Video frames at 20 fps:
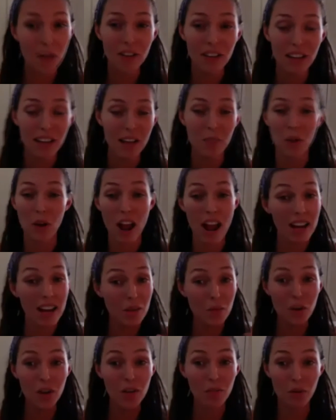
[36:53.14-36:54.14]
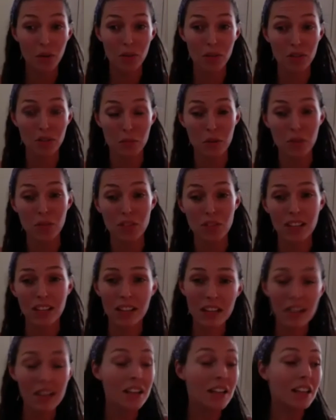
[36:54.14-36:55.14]
game or anywhere where there's music,
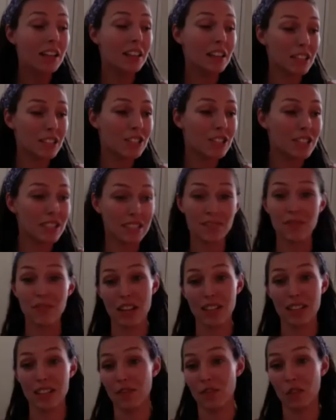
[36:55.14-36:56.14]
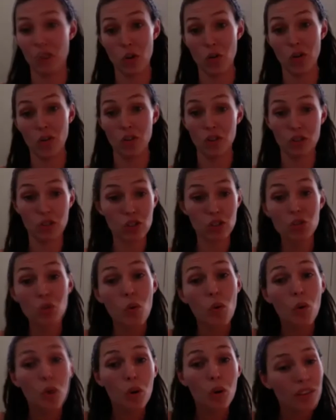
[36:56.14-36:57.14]
let's face it, if you go to the
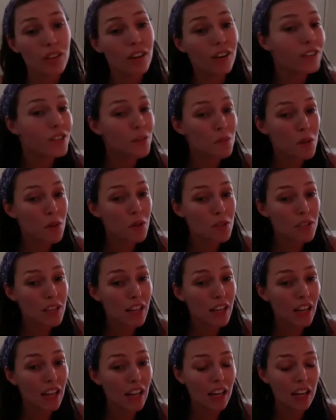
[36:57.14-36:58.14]
store, there's music.